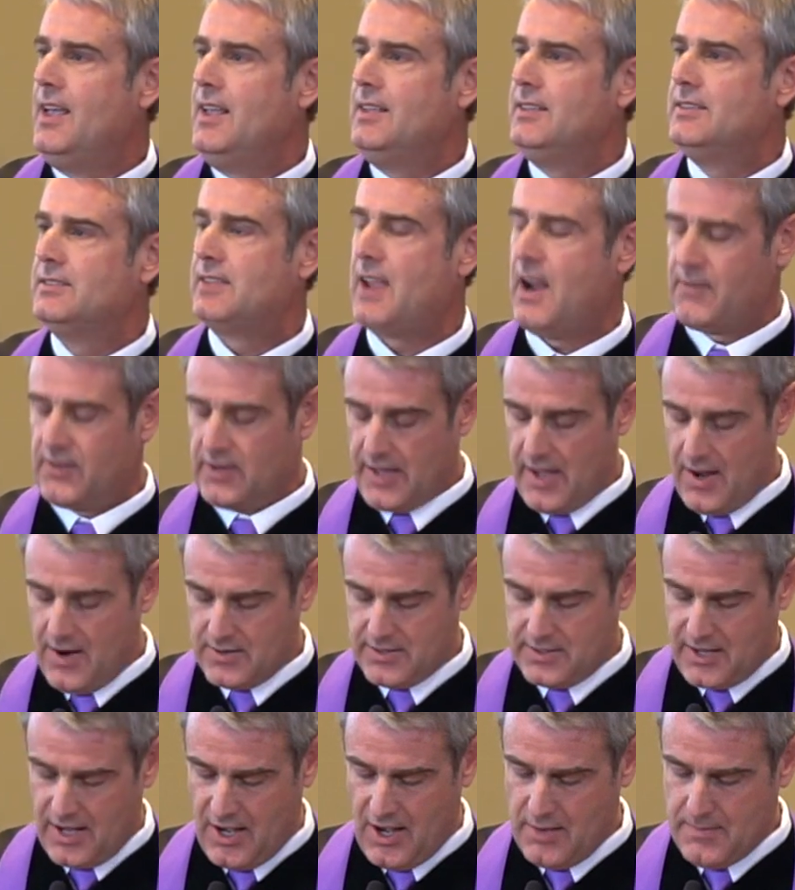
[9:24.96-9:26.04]
Several
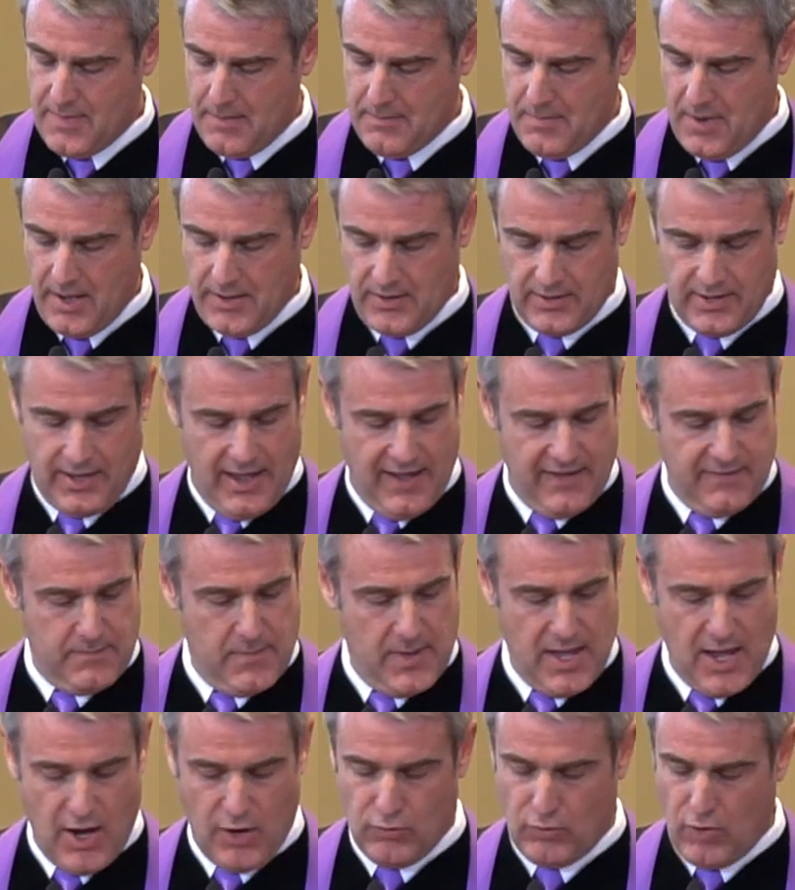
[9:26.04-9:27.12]
years ago, my mother gave
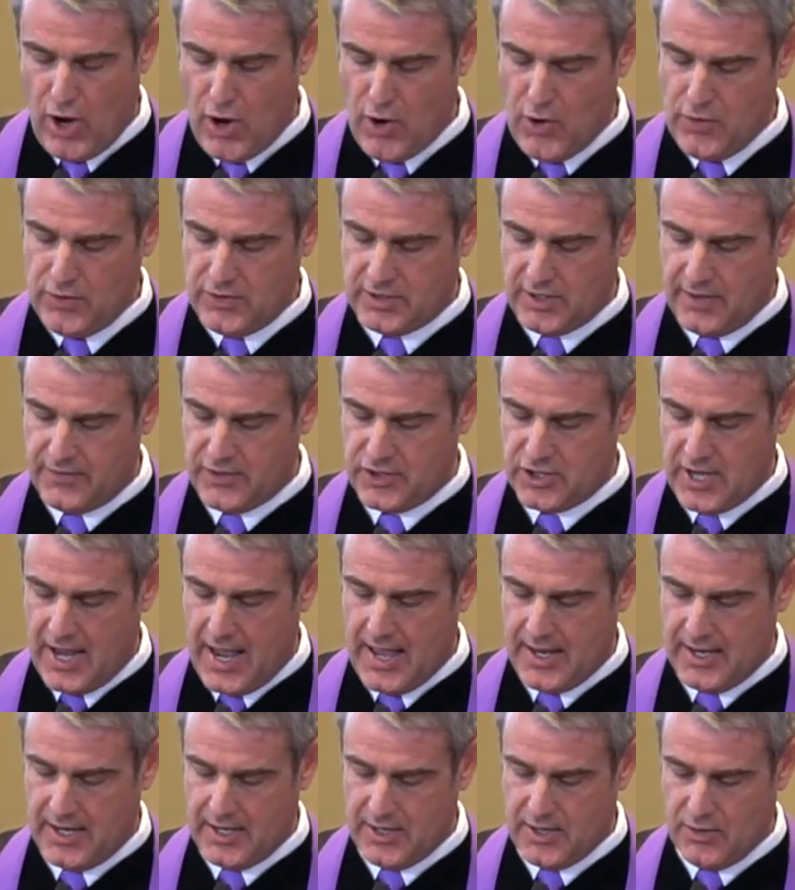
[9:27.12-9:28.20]
me a Rose of
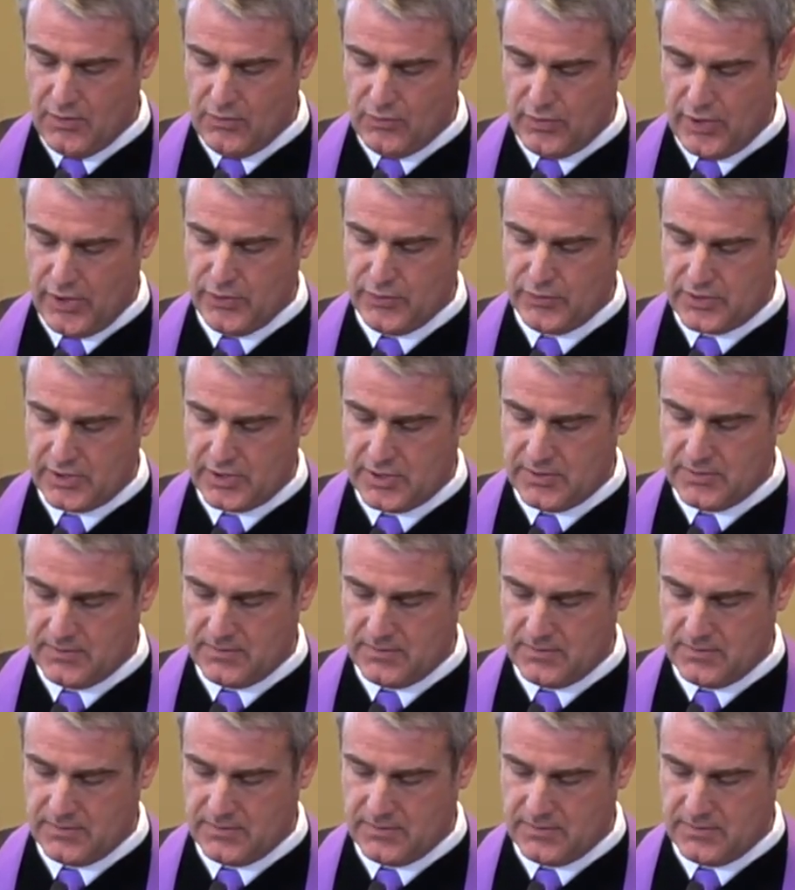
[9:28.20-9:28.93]
Sharon root.